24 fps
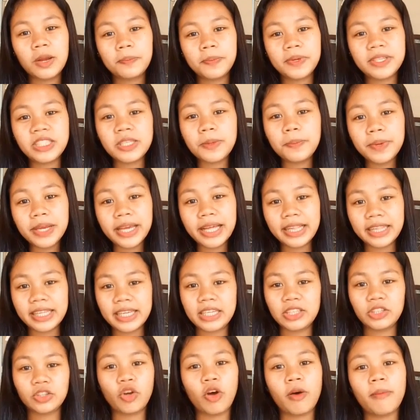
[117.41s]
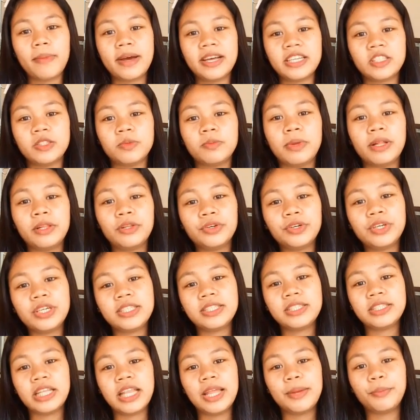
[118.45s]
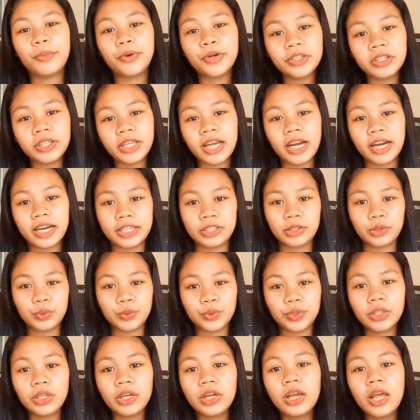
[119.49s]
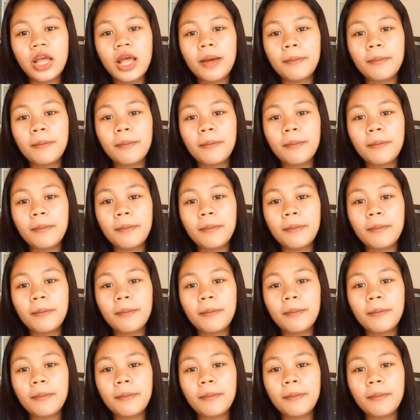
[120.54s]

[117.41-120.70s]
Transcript: specifically Thomas Malory's Le Morte Arthur